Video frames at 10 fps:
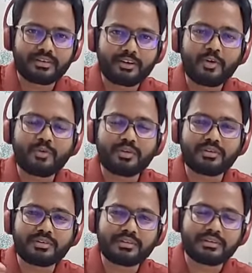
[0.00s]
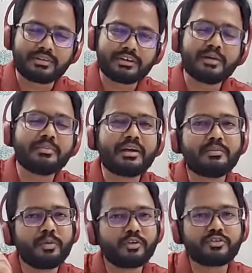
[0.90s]
you know, the
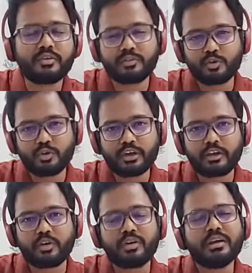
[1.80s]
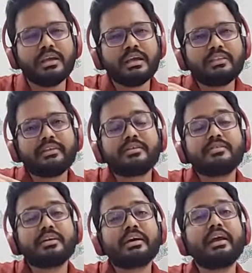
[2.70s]
terminal portion of the root canal there is
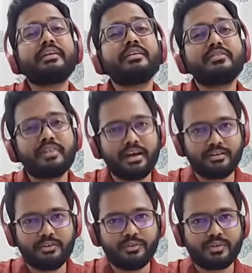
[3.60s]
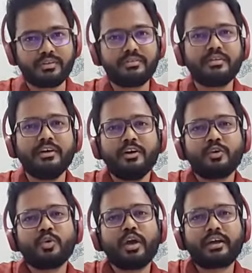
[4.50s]
a greater chance for us
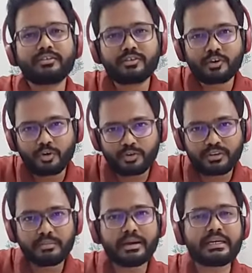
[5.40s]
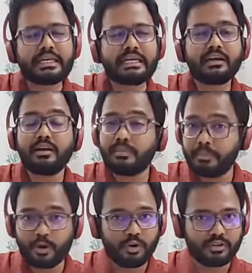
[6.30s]
to extrude the material
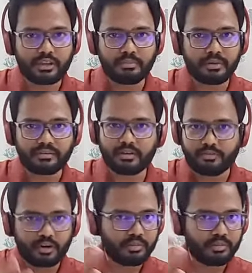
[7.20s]
beyond the apex. If you